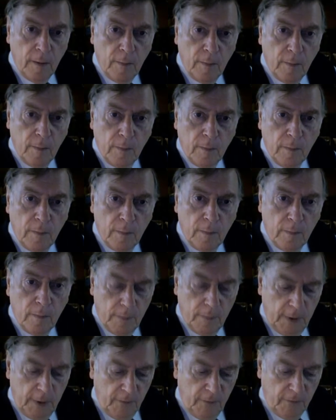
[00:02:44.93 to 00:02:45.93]

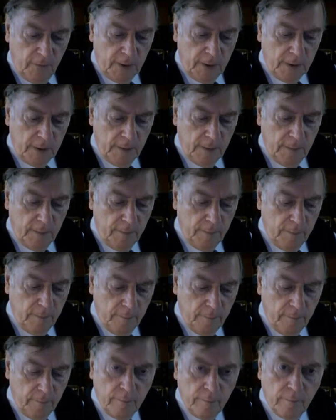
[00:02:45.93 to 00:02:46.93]
B flat,
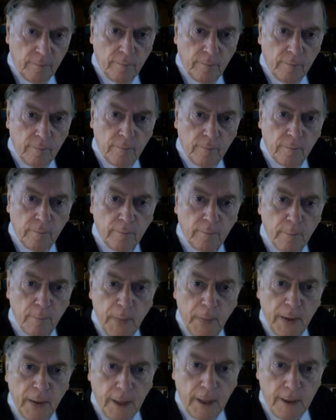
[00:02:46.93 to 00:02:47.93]

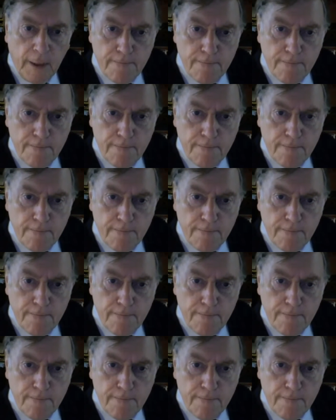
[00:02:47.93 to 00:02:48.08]
B,